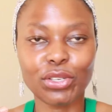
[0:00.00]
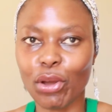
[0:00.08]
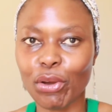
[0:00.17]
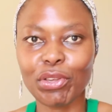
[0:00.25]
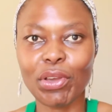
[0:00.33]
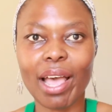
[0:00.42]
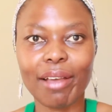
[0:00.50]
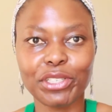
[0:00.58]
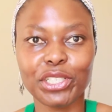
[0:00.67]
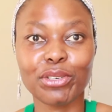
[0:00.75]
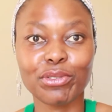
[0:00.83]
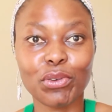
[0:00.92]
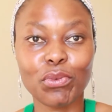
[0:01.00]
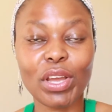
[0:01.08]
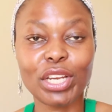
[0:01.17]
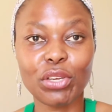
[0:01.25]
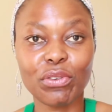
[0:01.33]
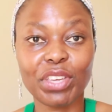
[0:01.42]
no, you have children
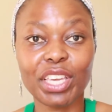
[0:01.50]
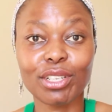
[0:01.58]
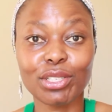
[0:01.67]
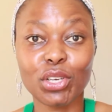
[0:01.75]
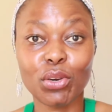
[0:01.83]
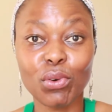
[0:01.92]
when you've healed your